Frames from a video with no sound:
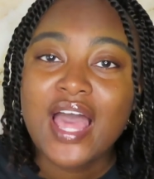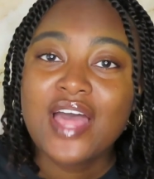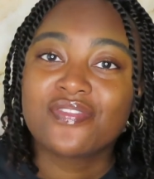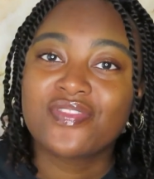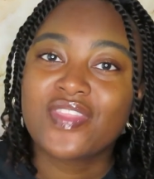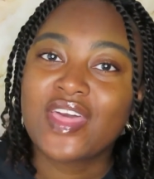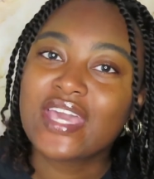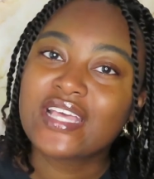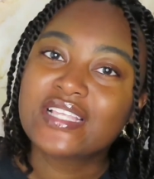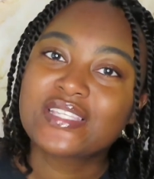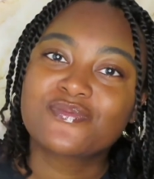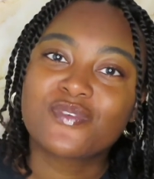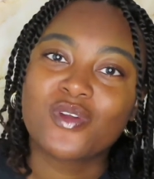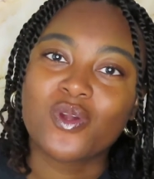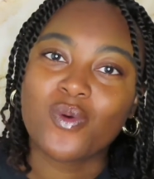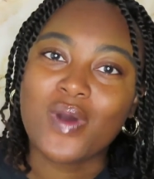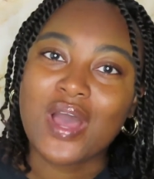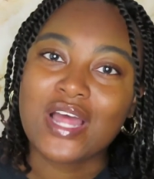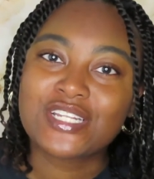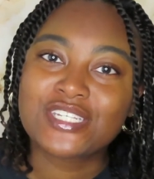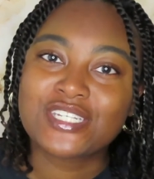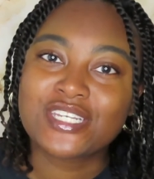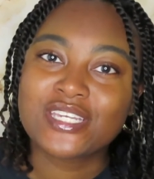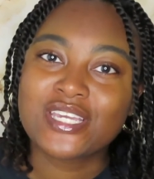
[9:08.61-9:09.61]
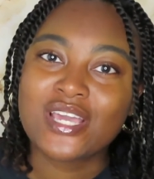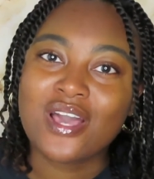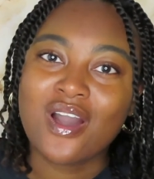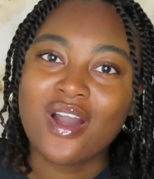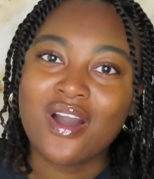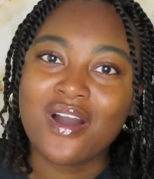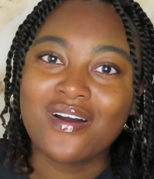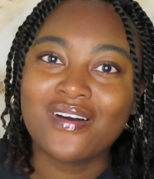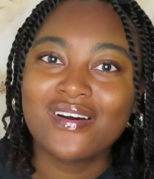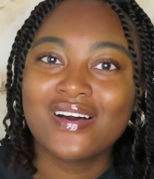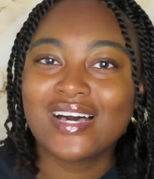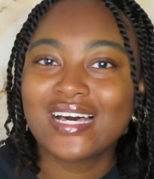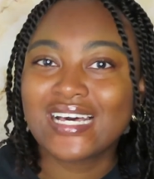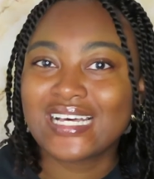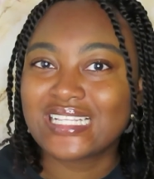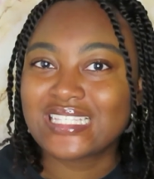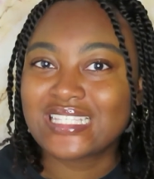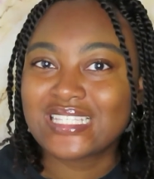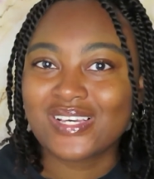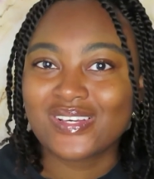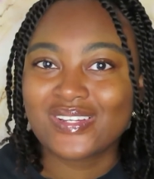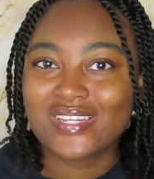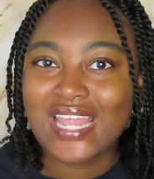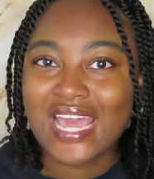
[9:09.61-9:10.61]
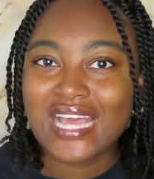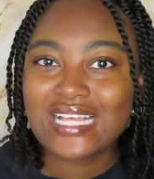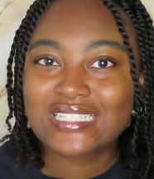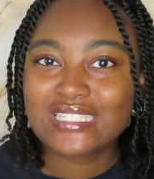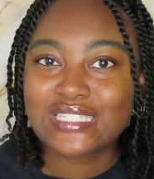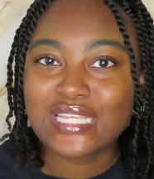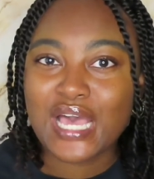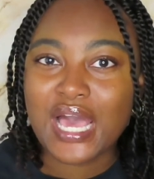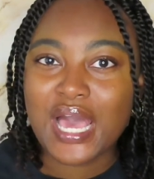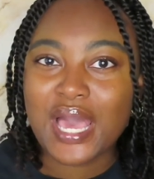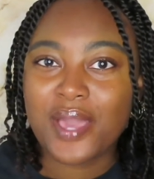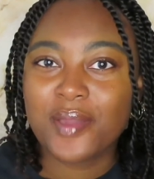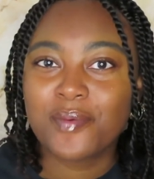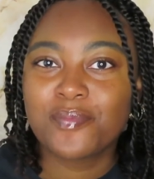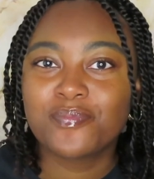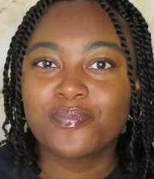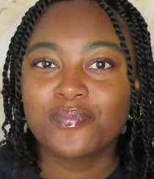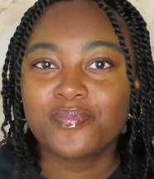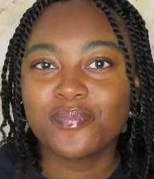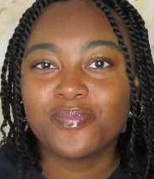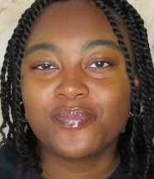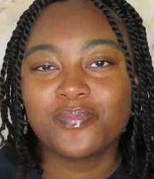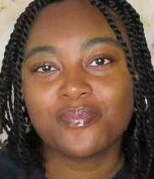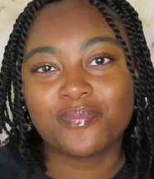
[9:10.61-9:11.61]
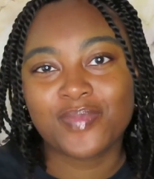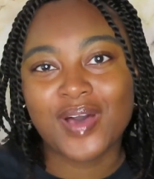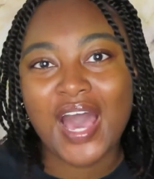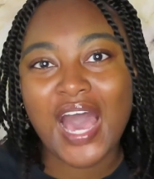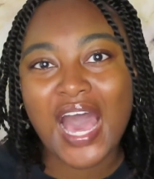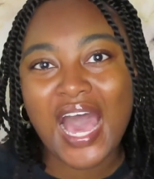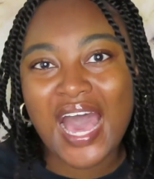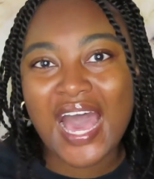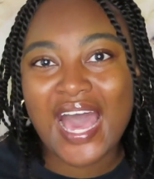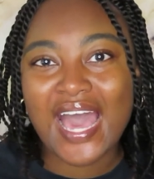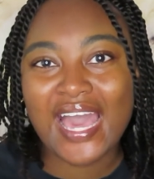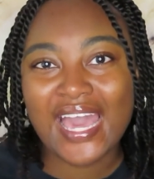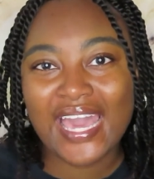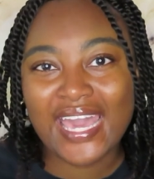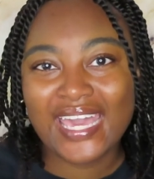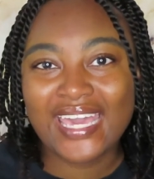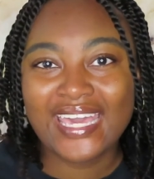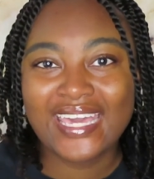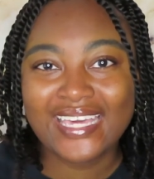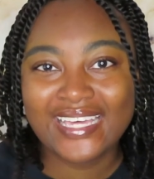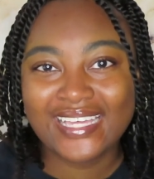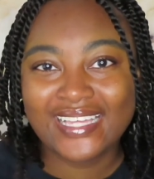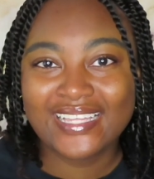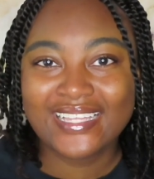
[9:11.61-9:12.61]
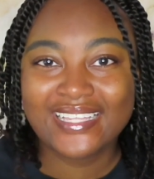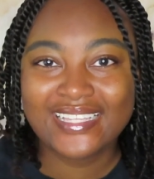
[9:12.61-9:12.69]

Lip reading: Thanks for watching y'all. Until next time, bye.